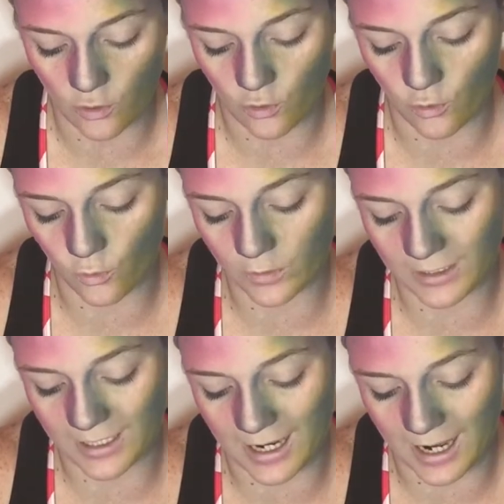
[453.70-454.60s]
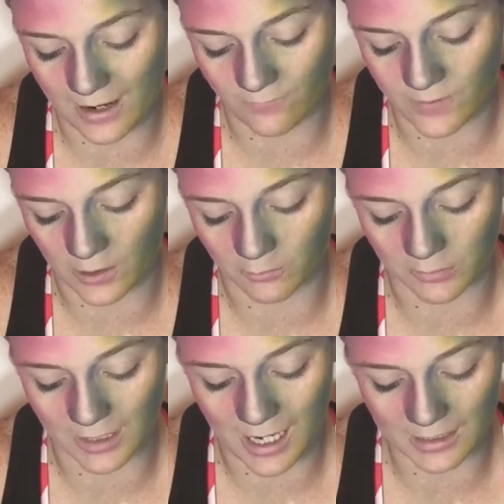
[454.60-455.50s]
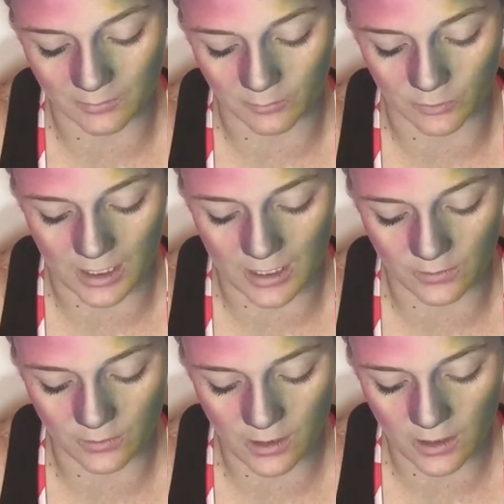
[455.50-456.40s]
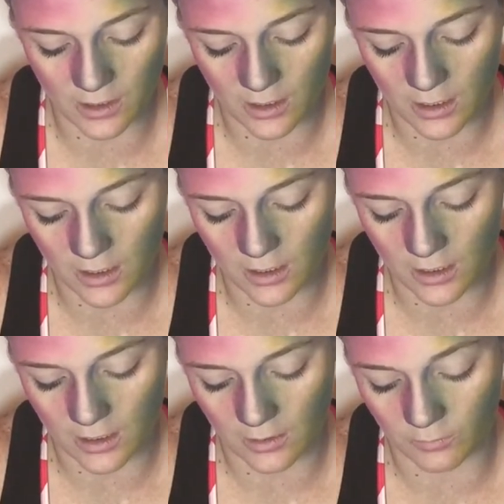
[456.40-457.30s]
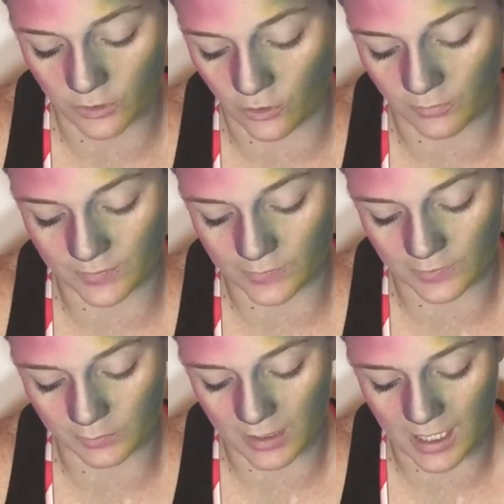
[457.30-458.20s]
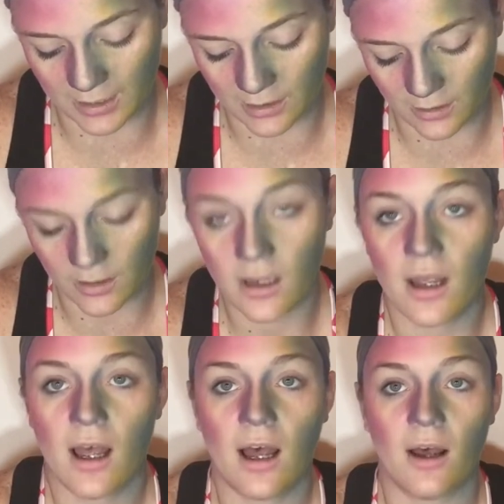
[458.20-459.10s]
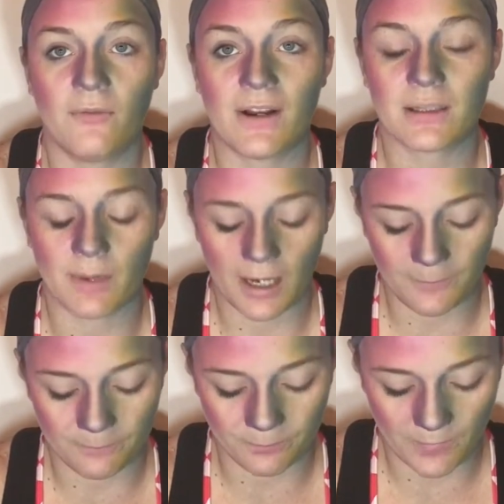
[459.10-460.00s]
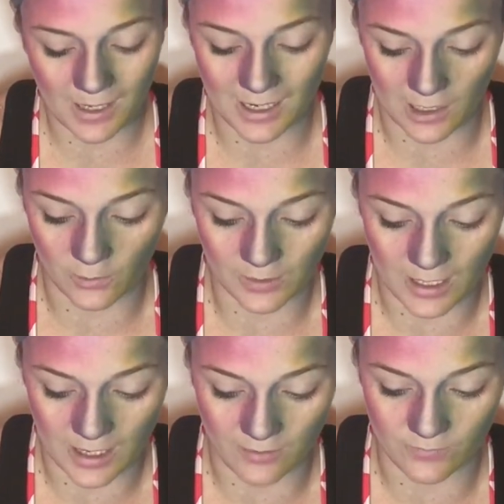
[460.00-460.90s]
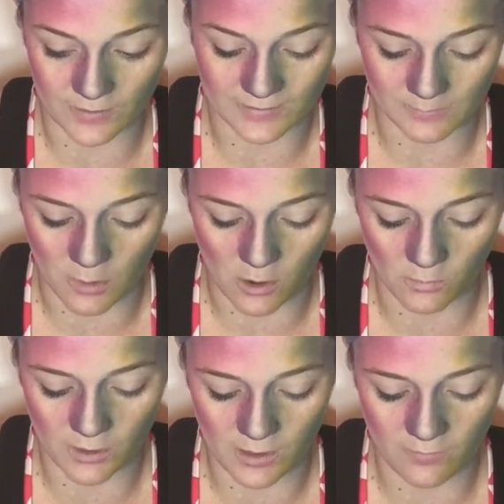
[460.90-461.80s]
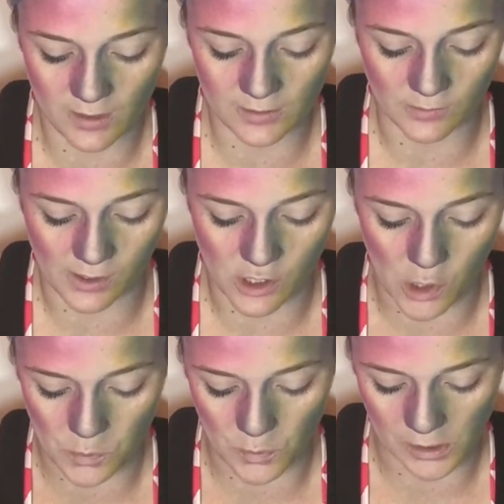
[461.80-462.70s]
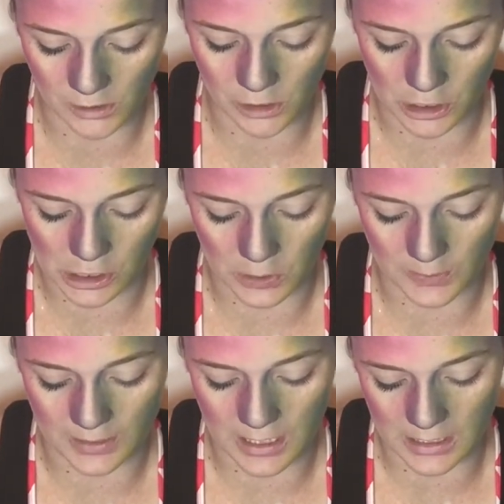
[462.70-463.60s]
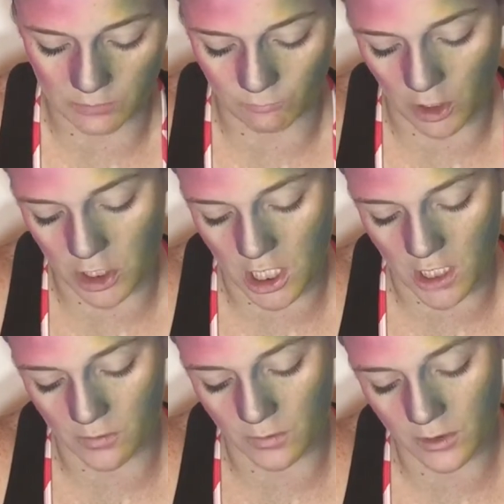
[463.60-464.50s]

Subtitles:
only have their black brown, which almost looks black, face paint. And I only have the small one of it, so I don't want to use it right now.